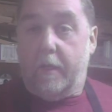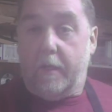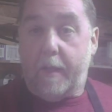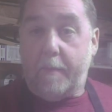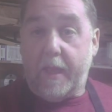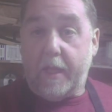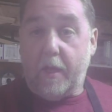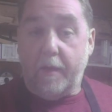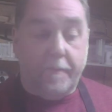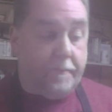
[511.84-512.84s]
that bit there
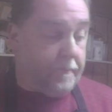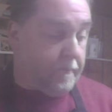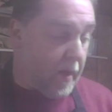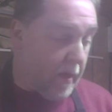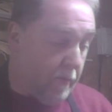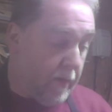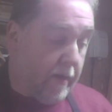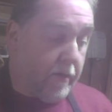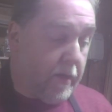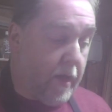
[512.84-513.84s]
done, we're
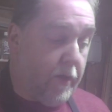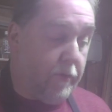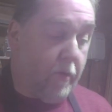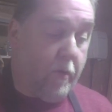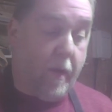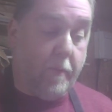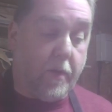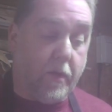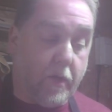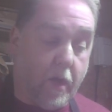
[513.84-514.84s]
now going to go through and we're
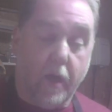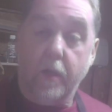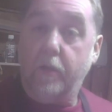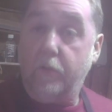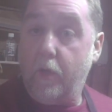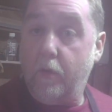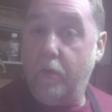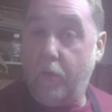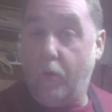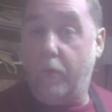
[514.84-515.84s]
going to do
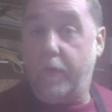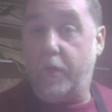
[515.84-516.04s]
all of the